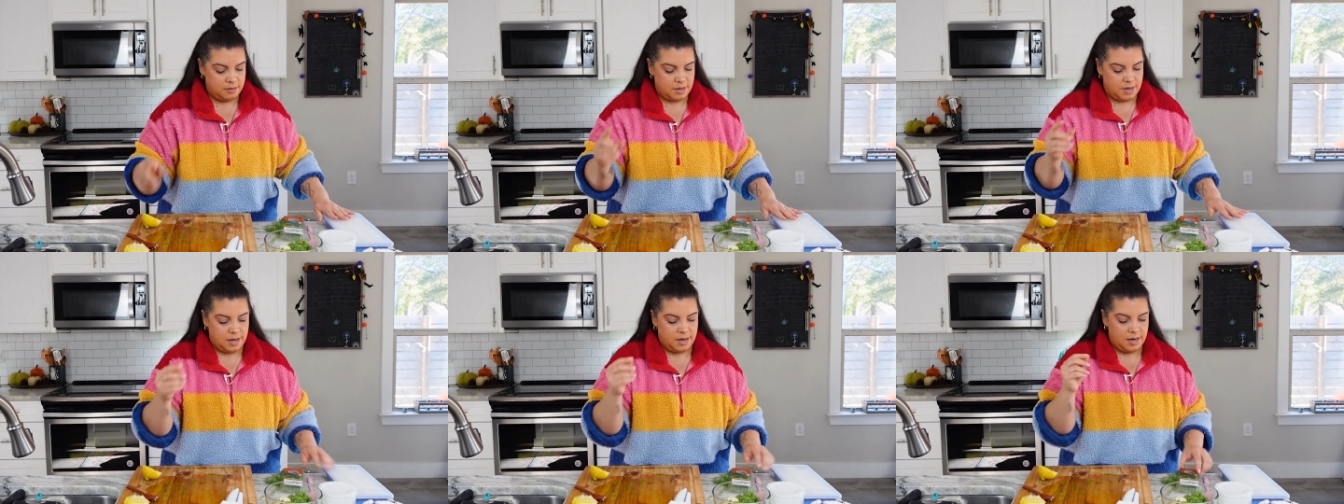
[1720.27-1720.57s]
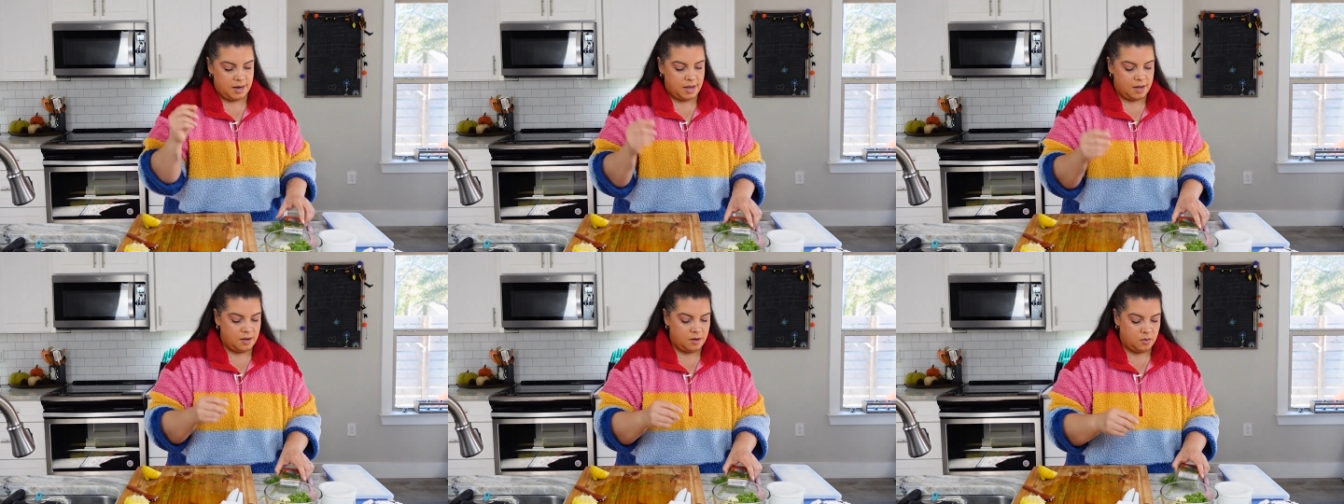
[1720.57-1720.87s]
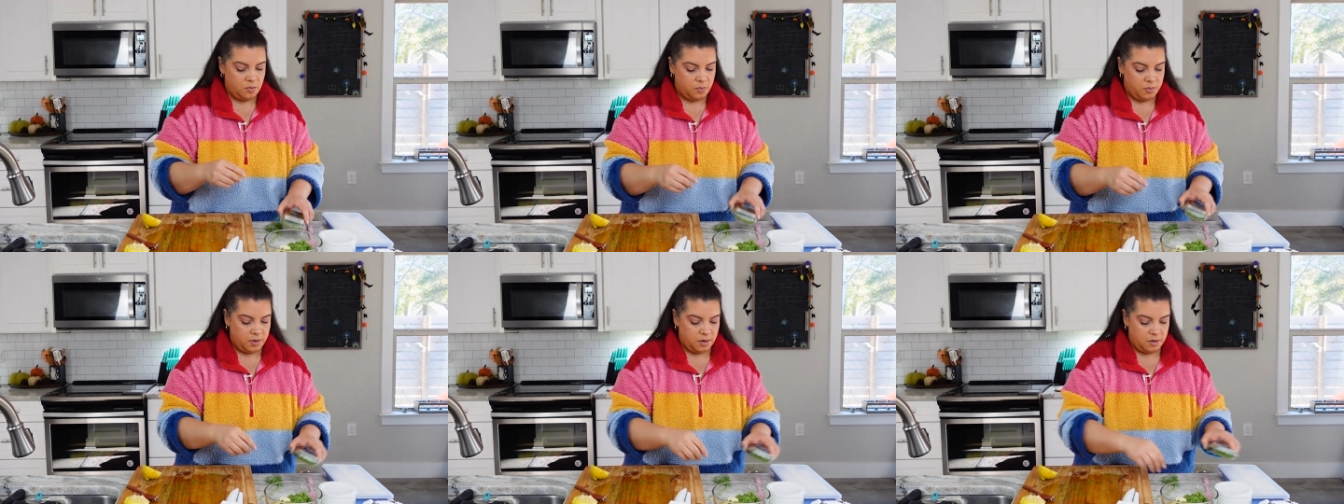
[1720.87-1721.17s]
And
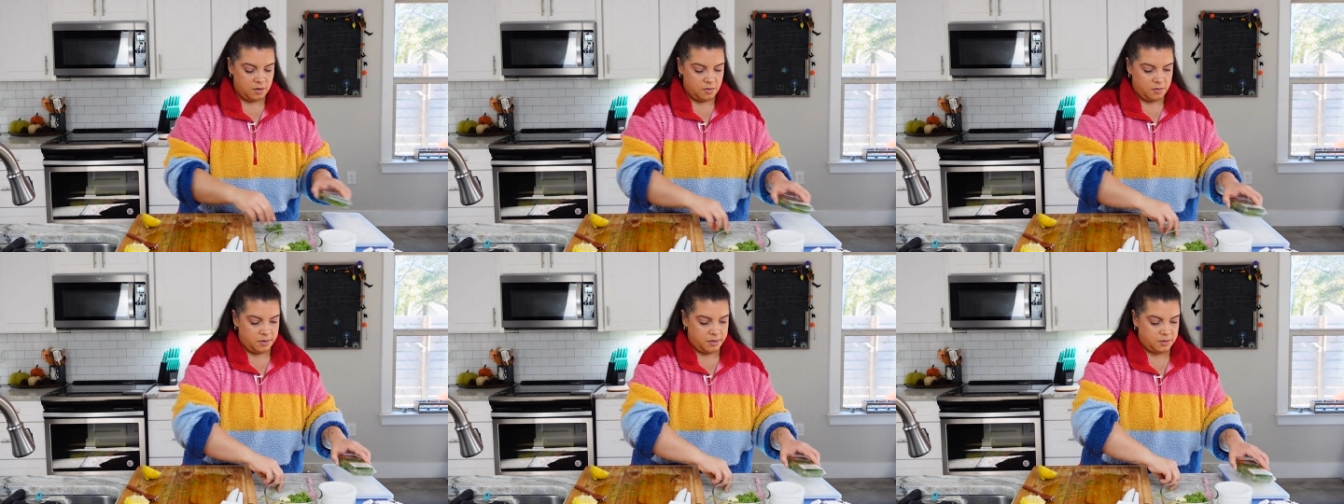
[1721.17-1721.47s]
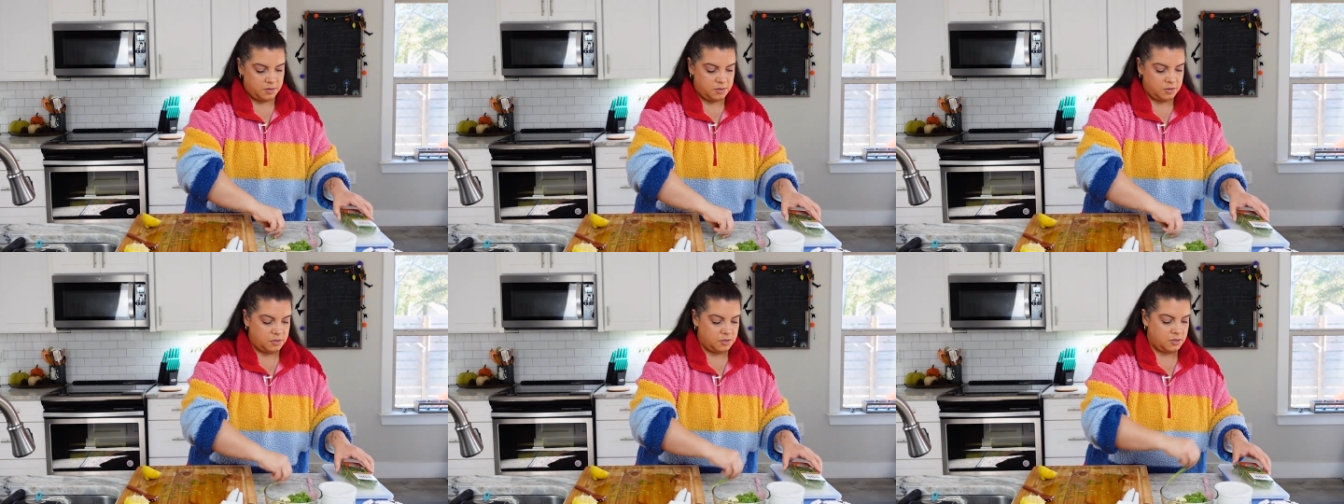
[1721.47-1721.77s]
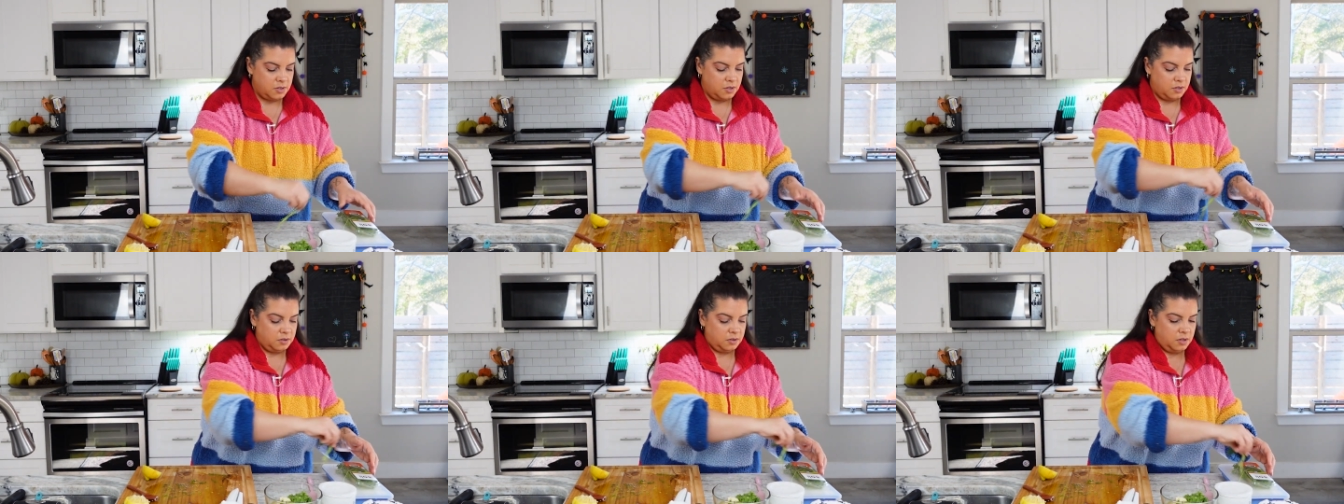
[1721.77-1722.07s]
now we are going to
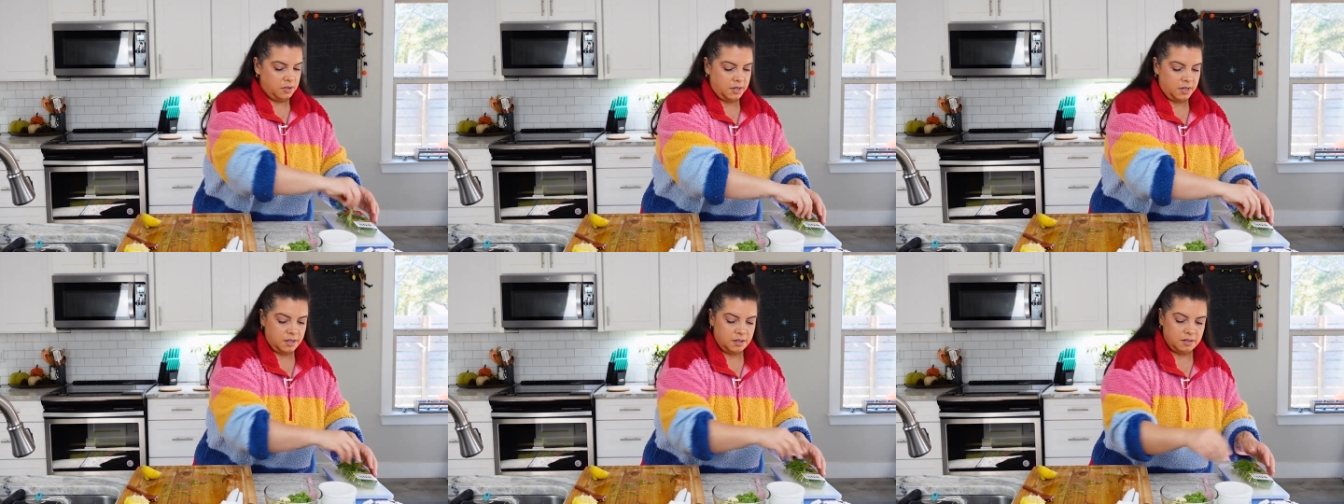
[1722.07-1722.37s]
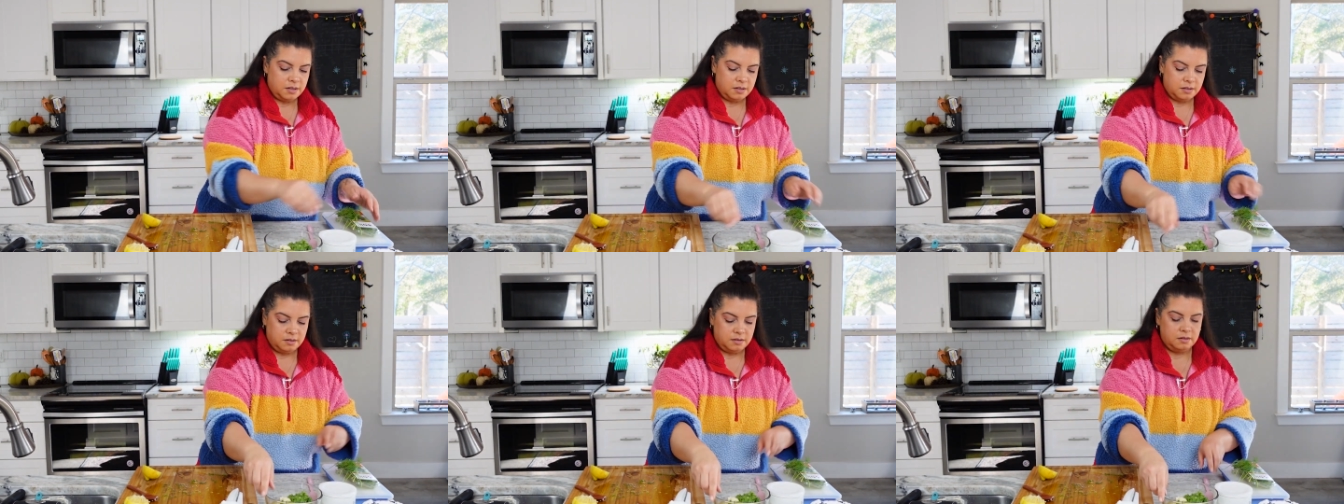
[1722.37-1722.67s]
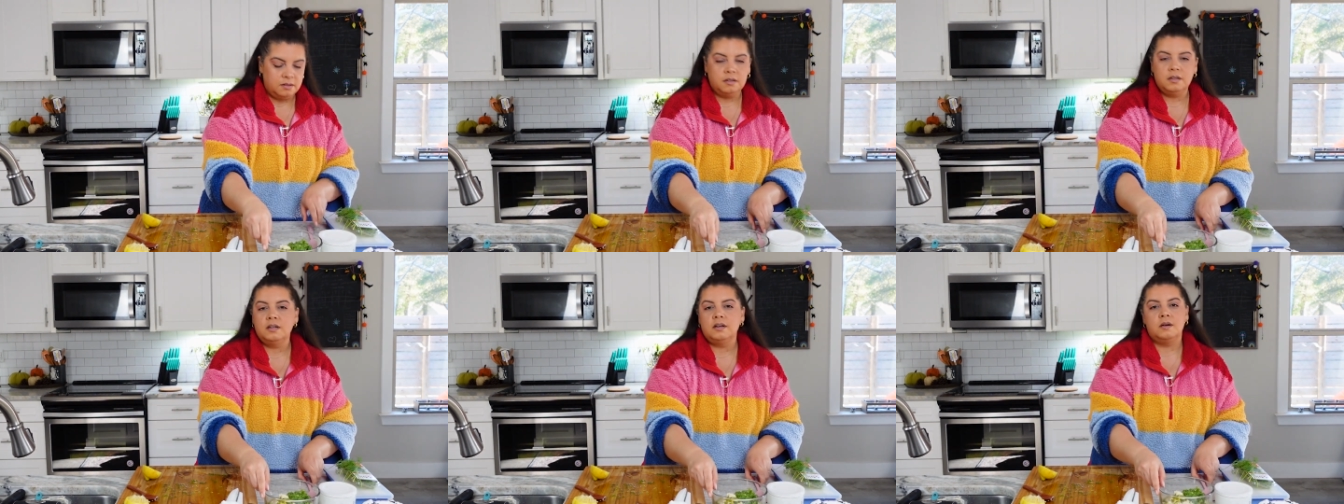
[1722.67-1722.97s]
stir. Look
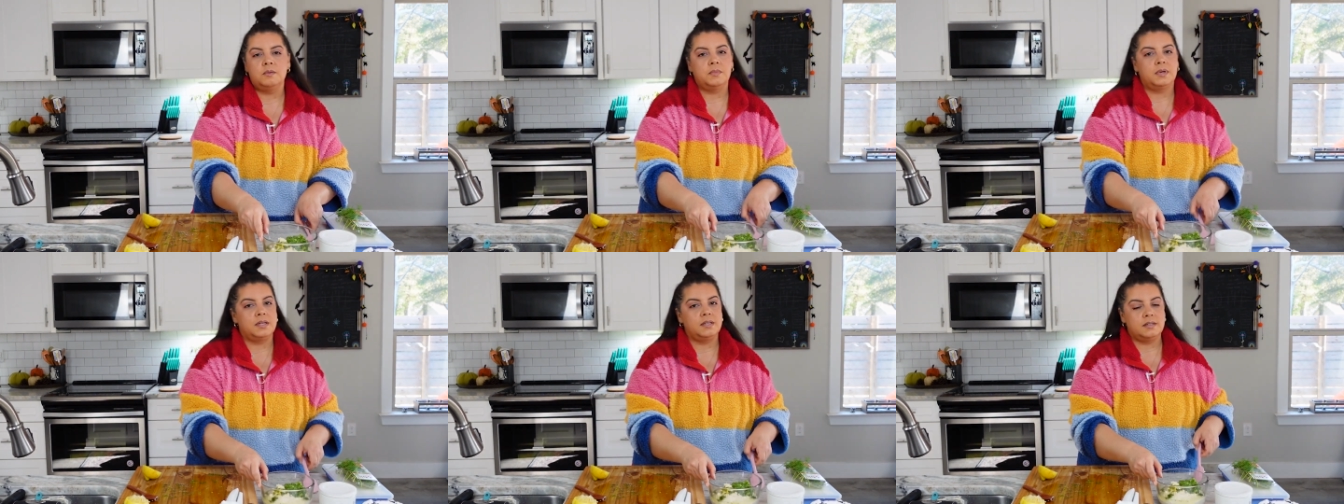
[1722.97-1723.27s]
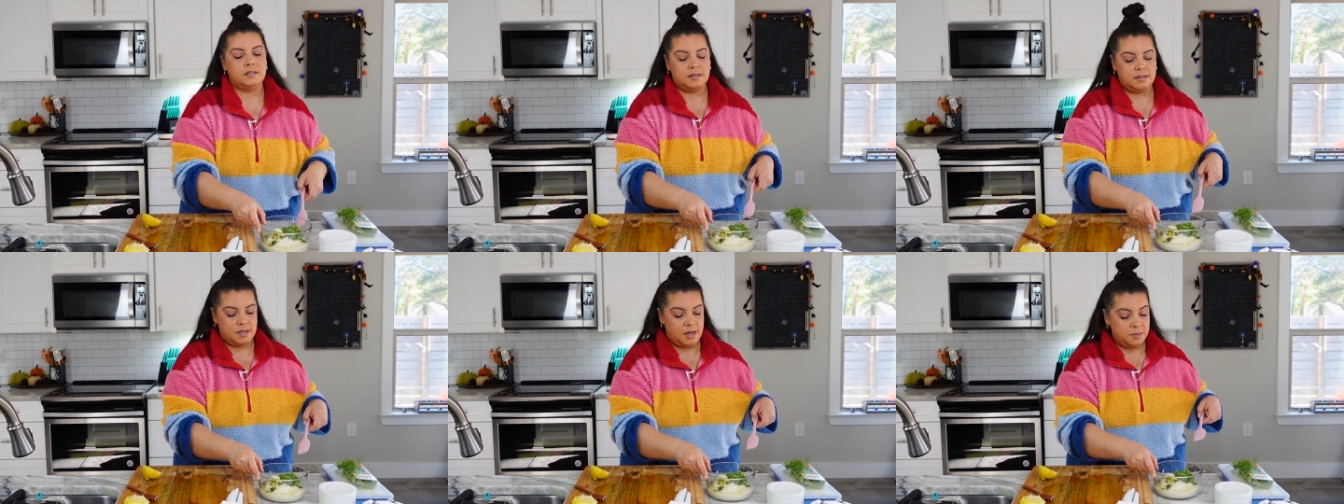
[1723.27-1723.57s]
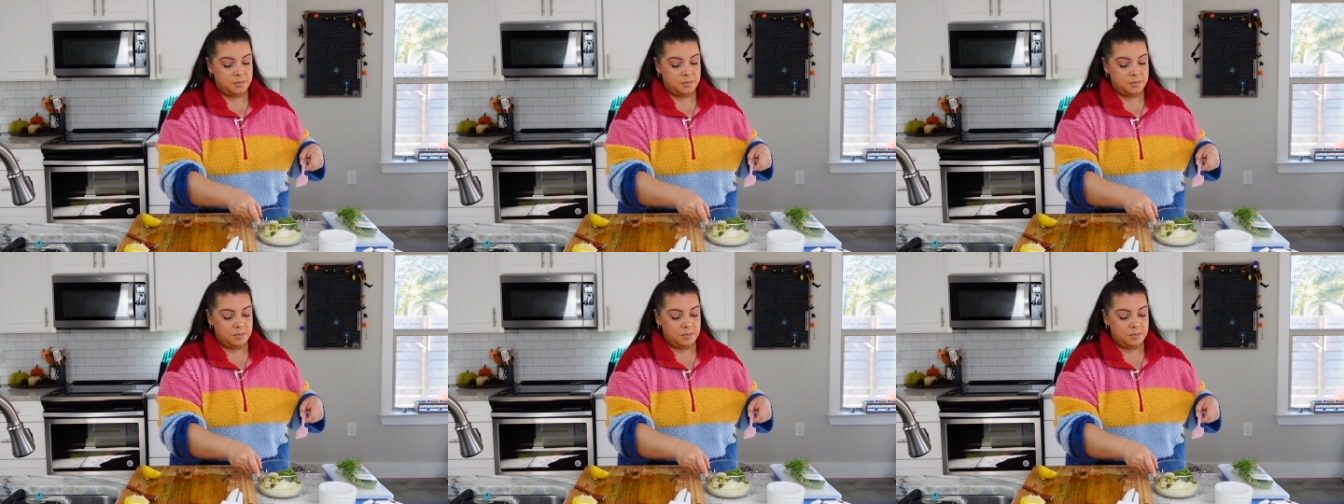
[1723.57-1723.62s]
at our mess.